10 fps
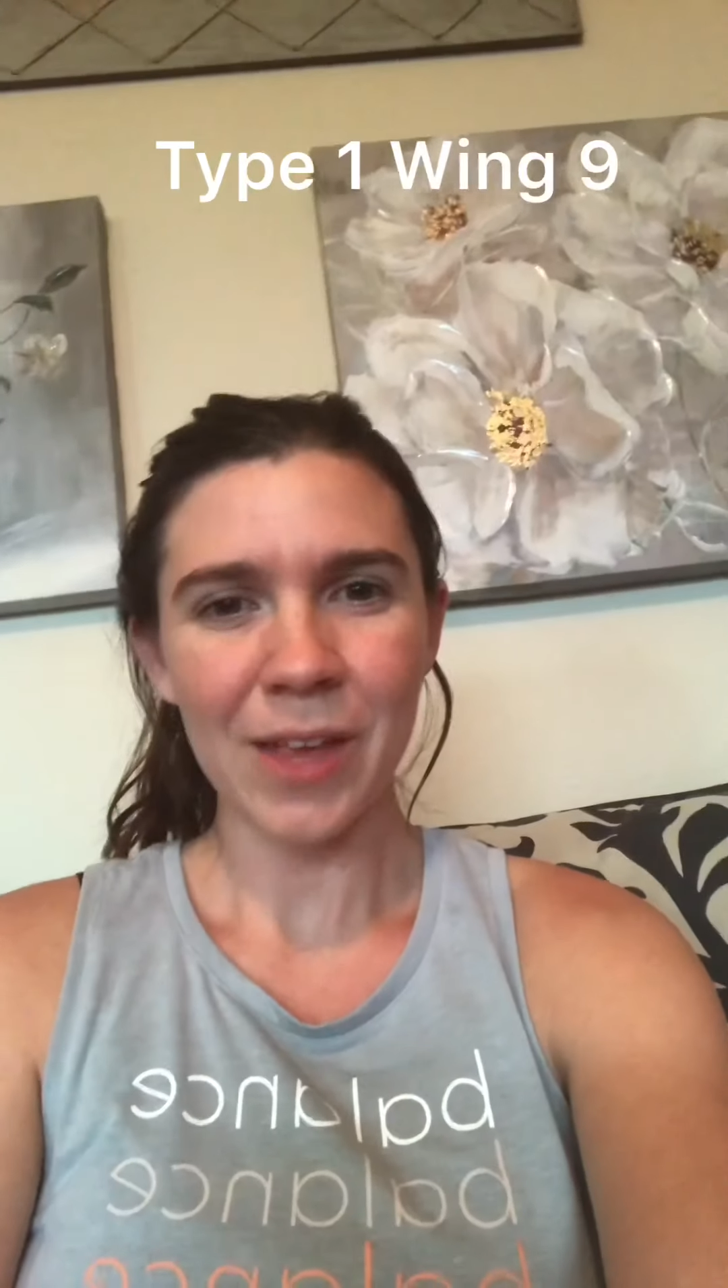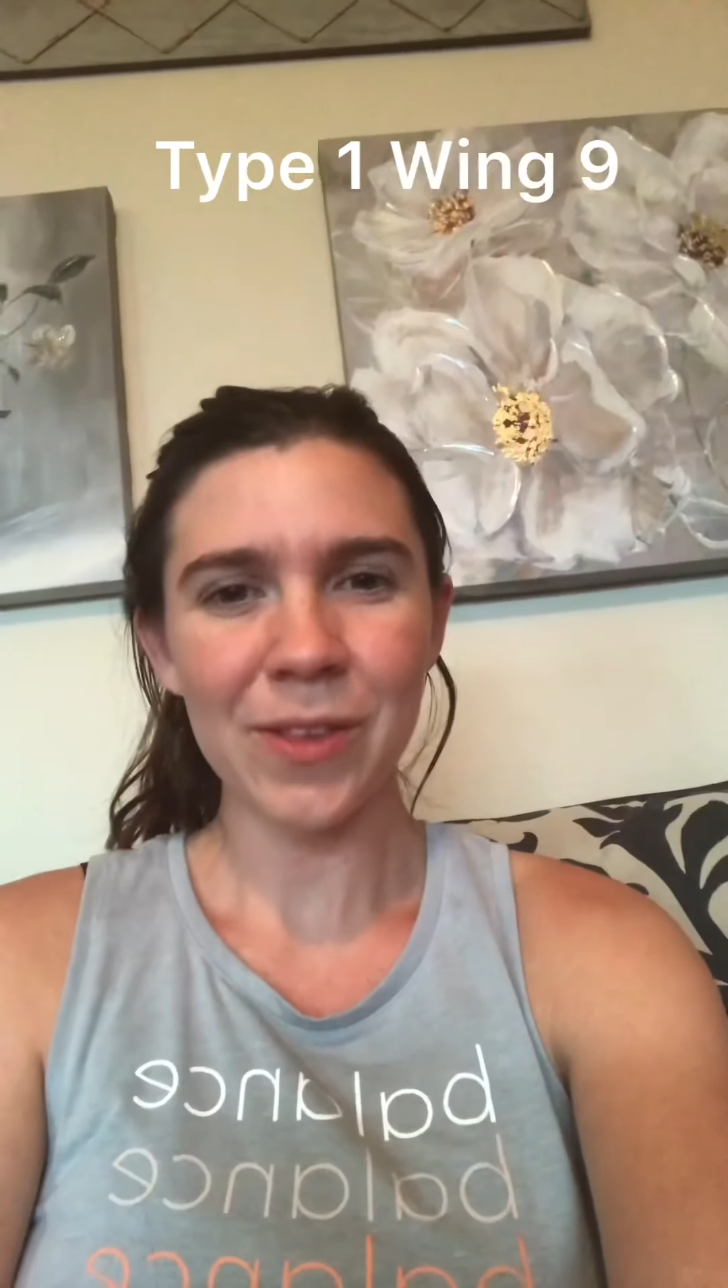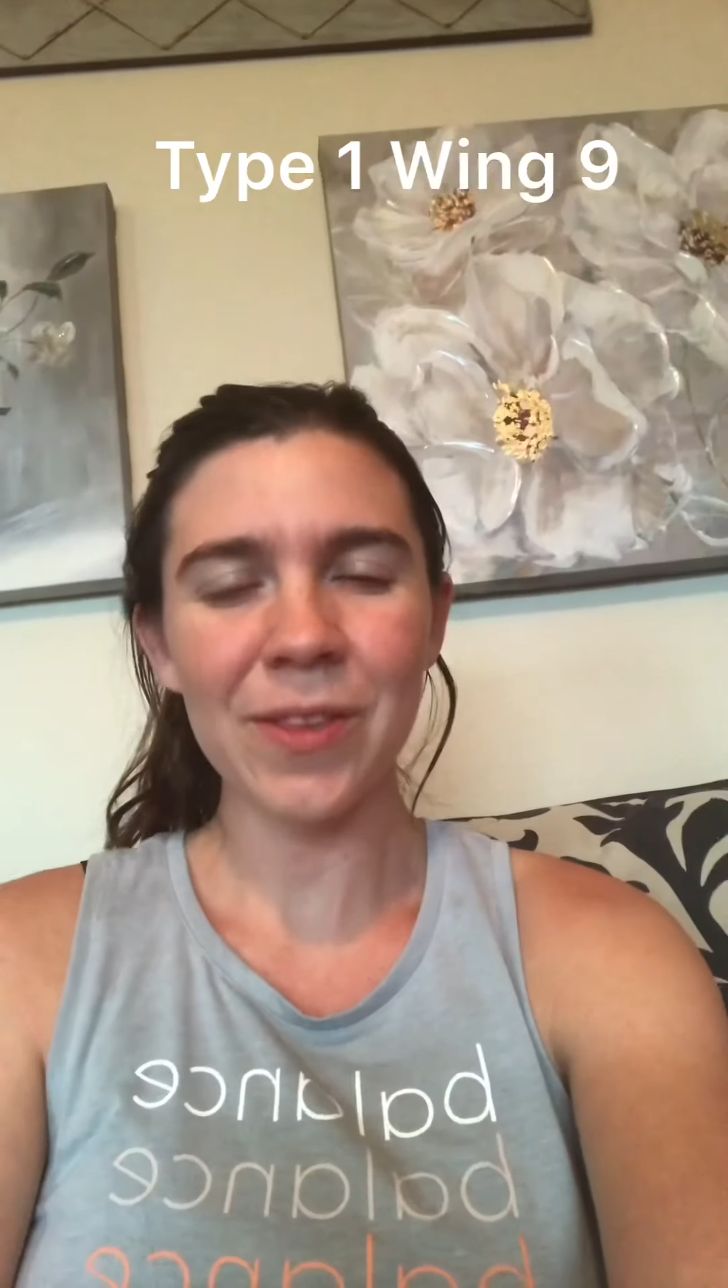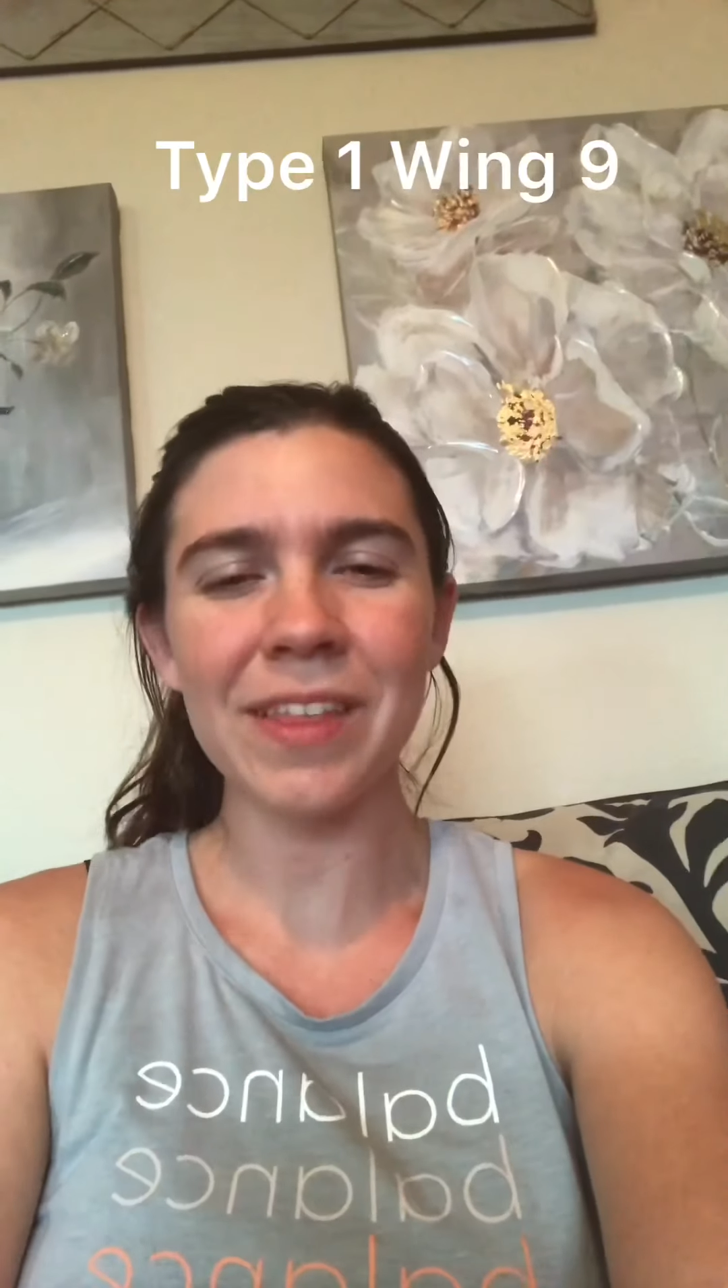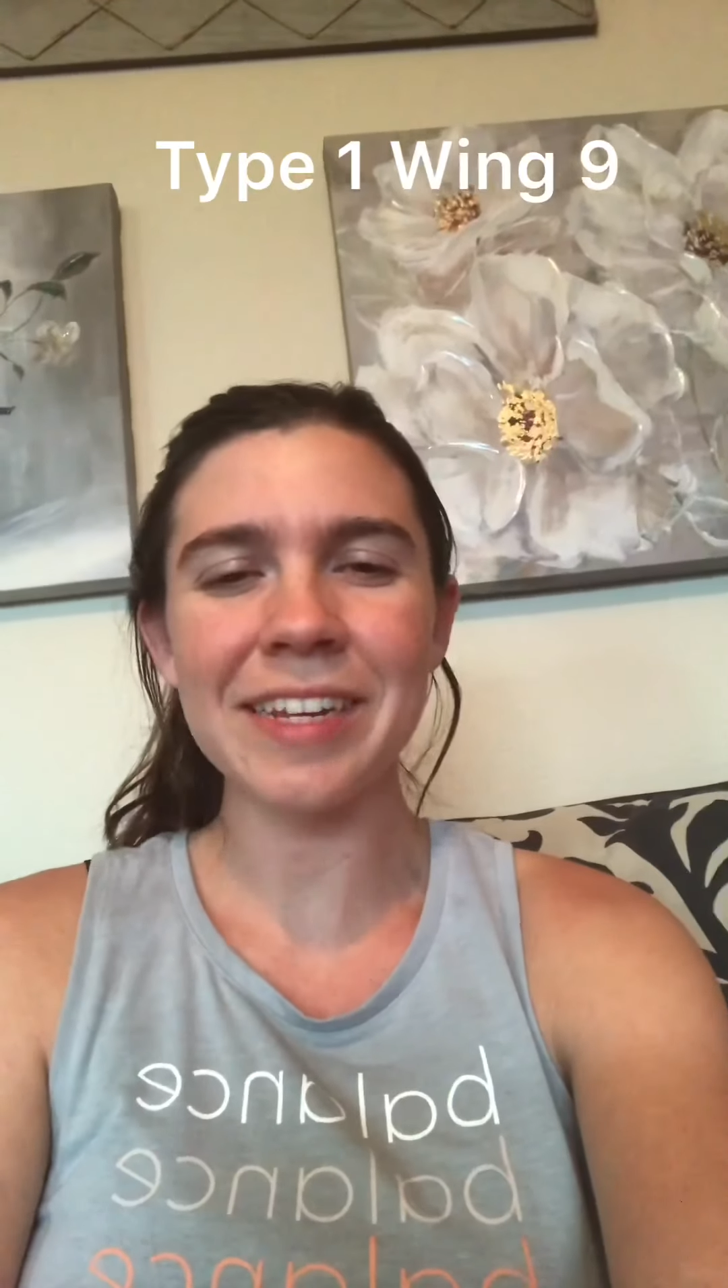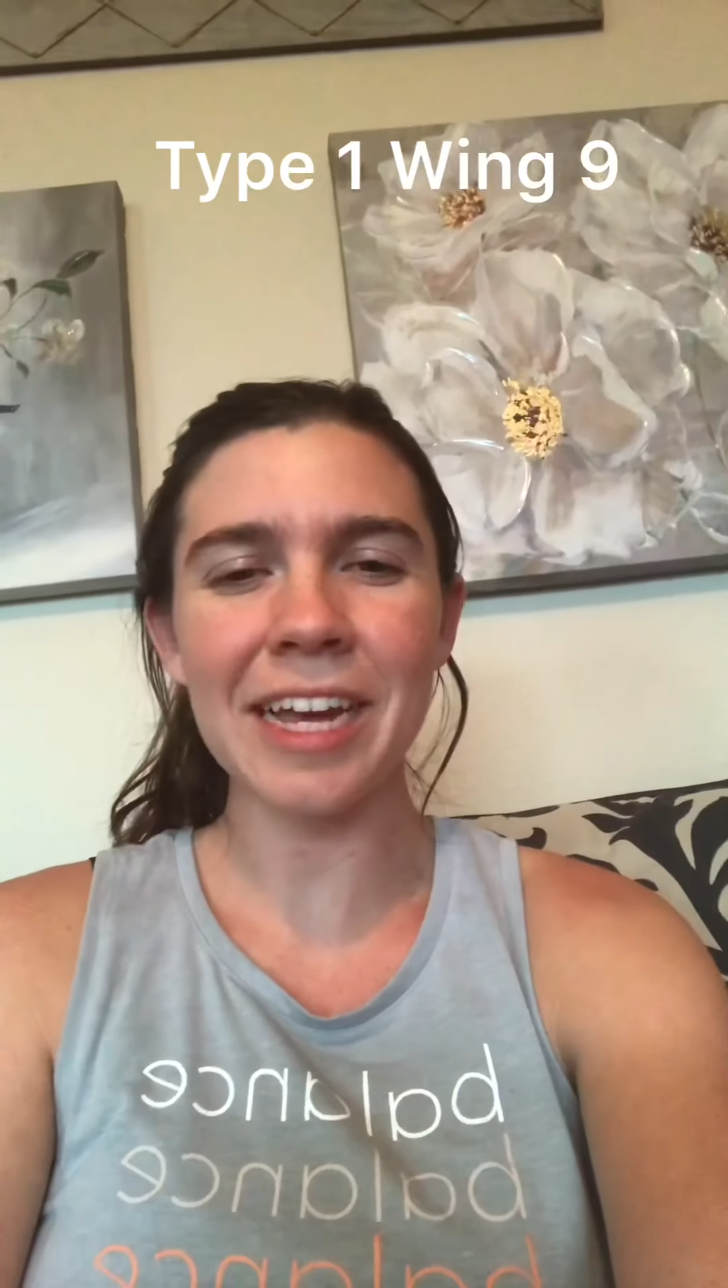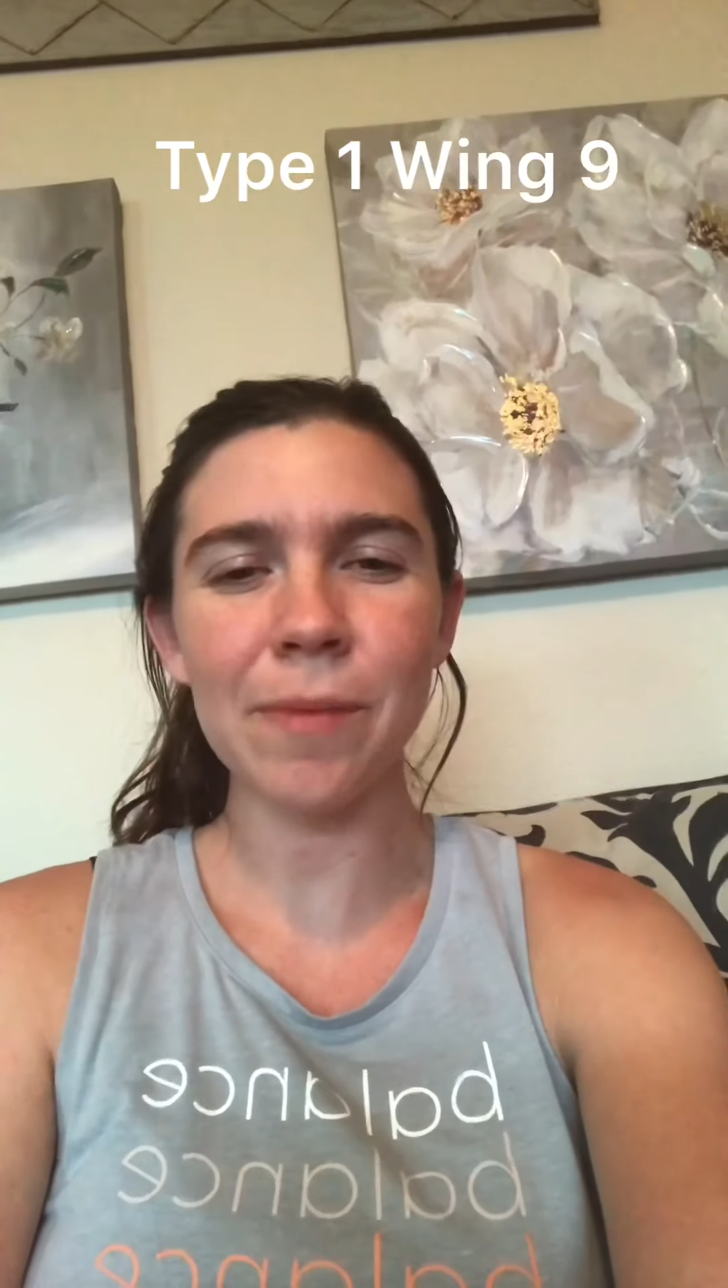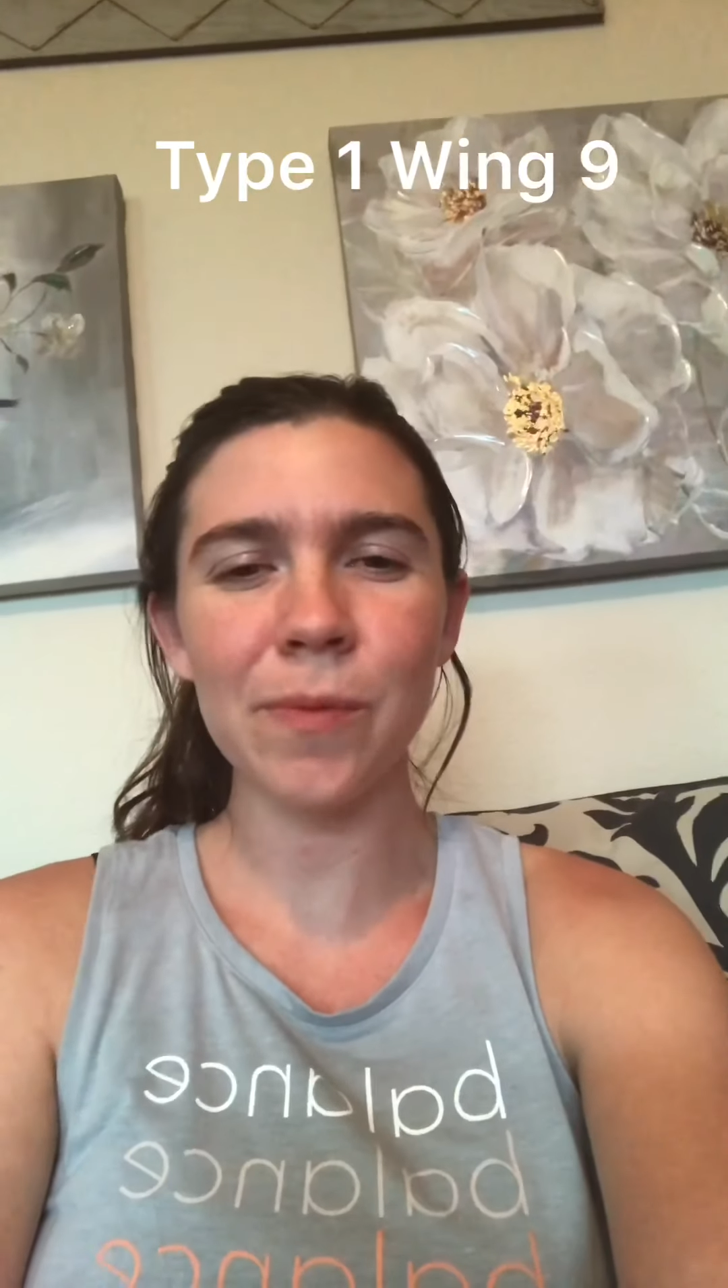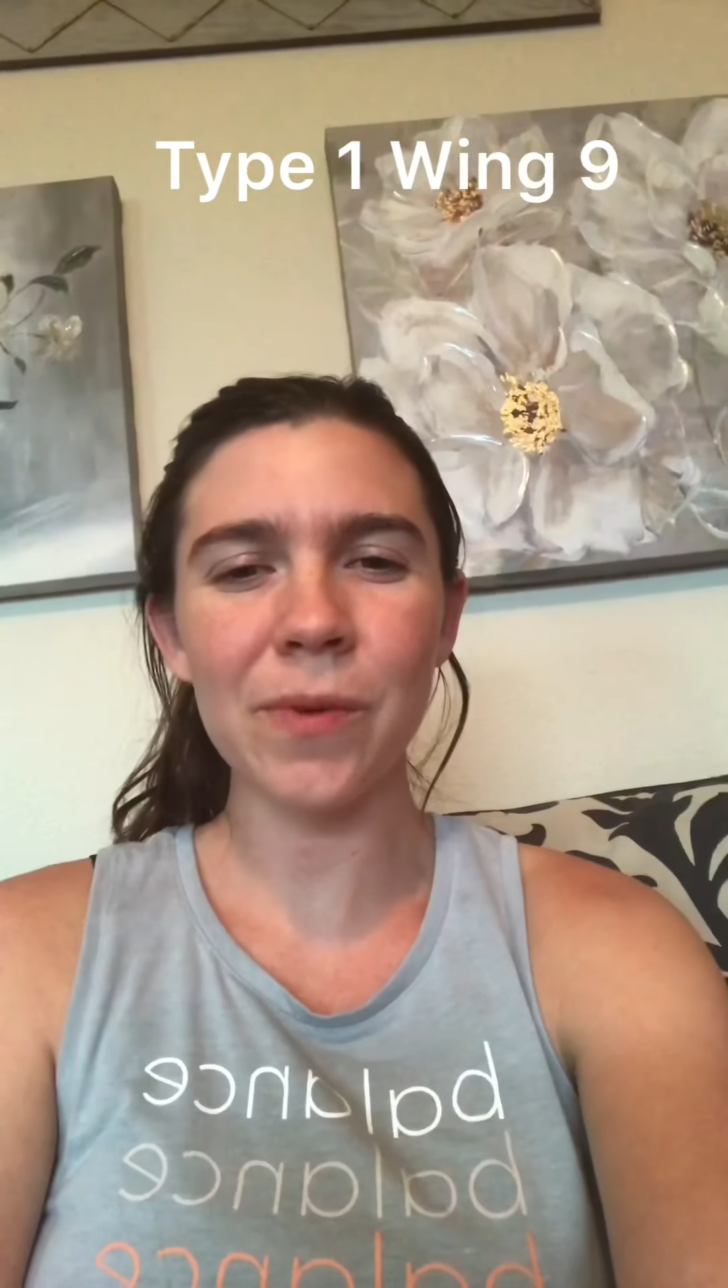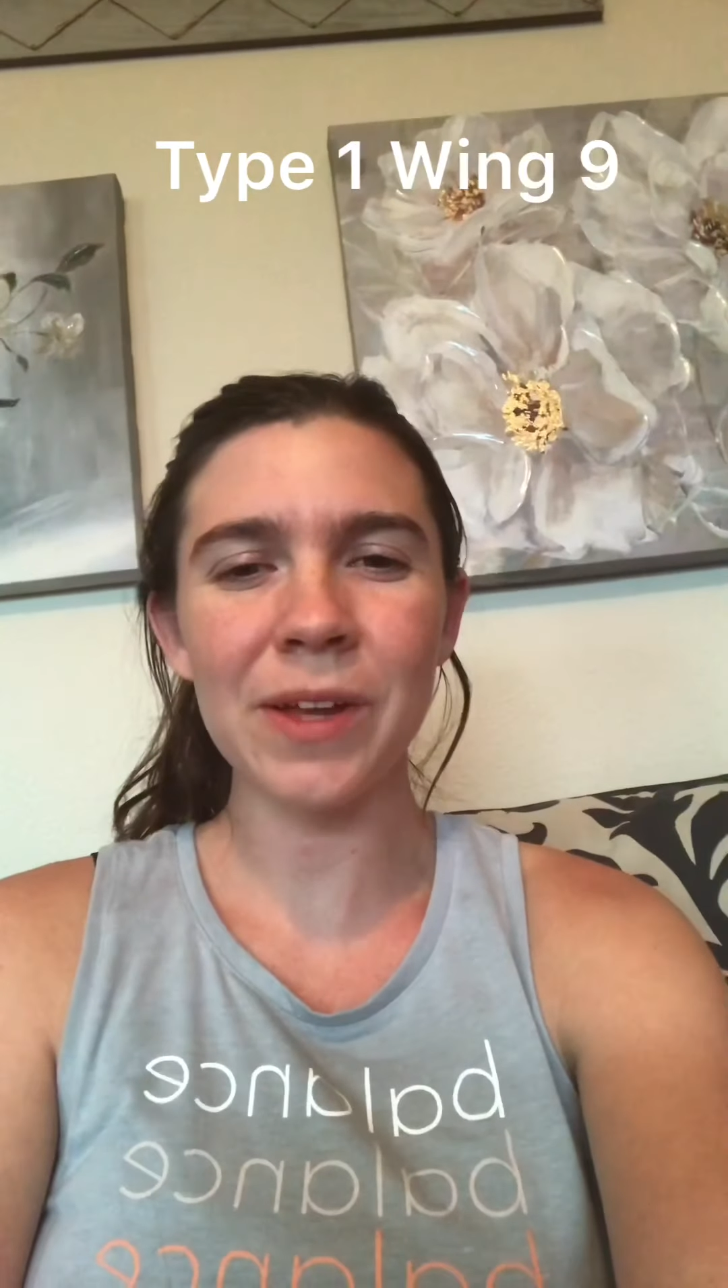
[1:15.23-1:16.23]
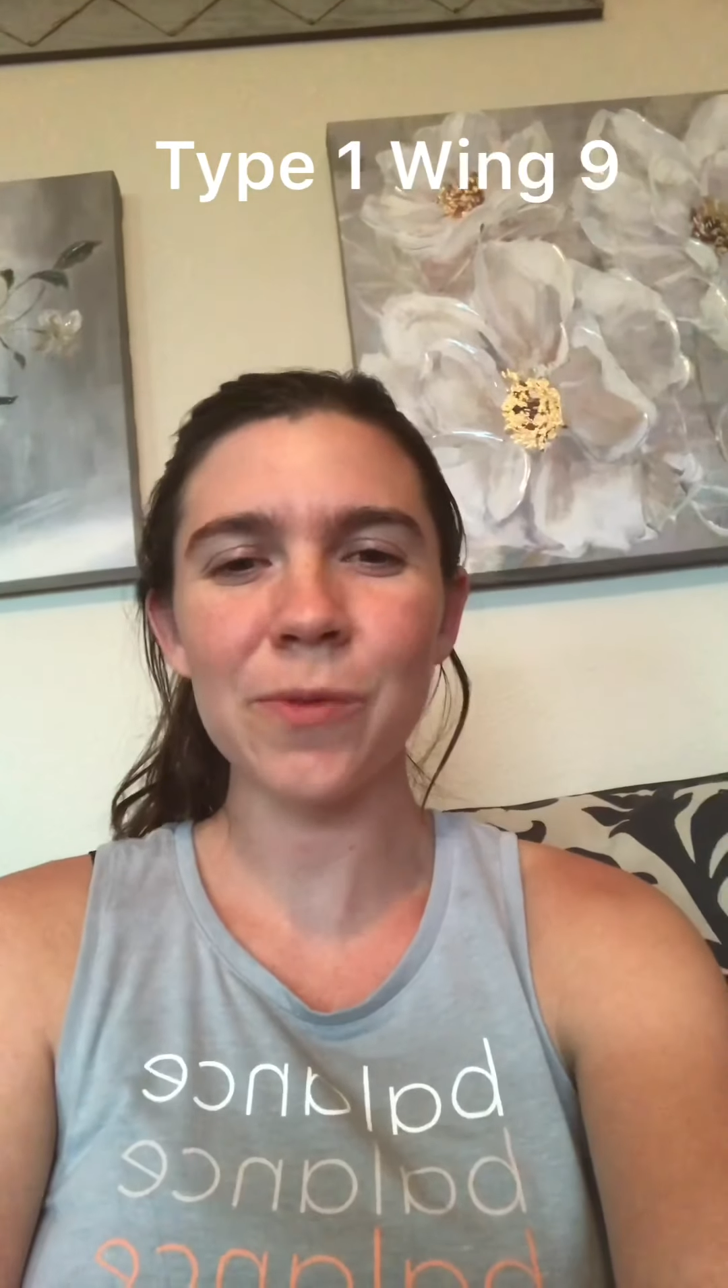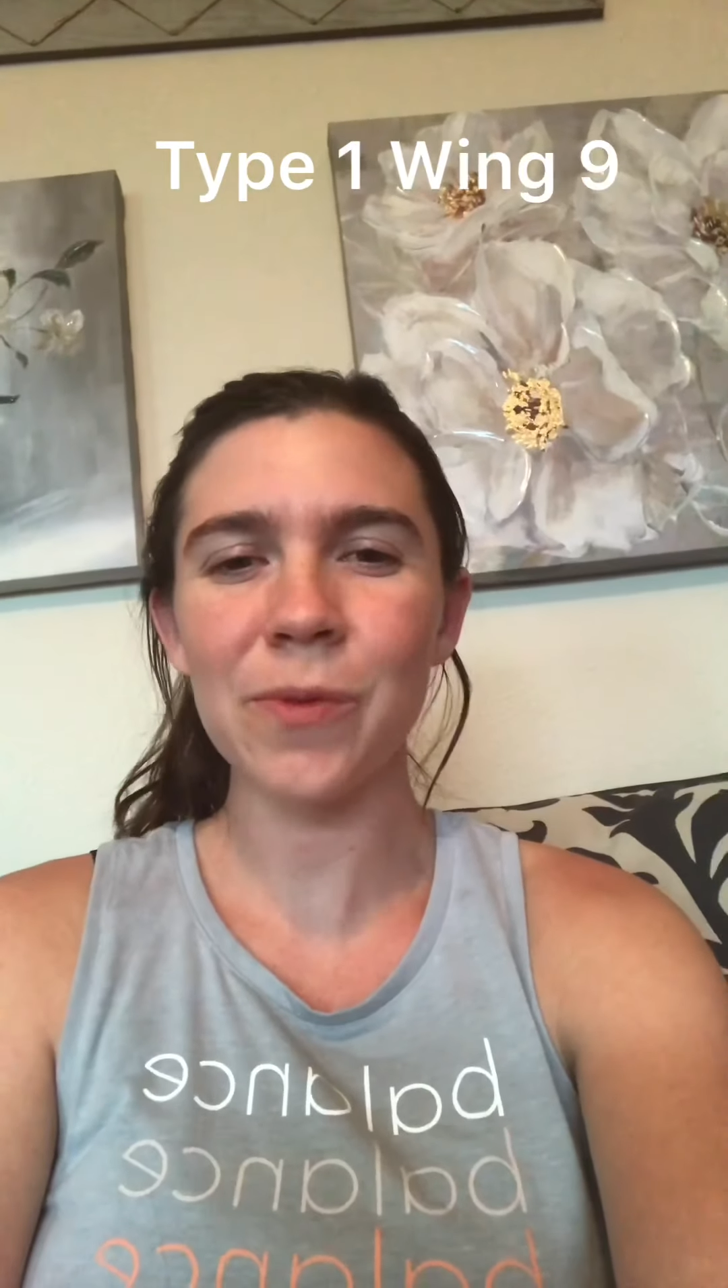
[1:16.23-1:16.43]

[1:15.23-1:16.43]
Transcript: so the type 1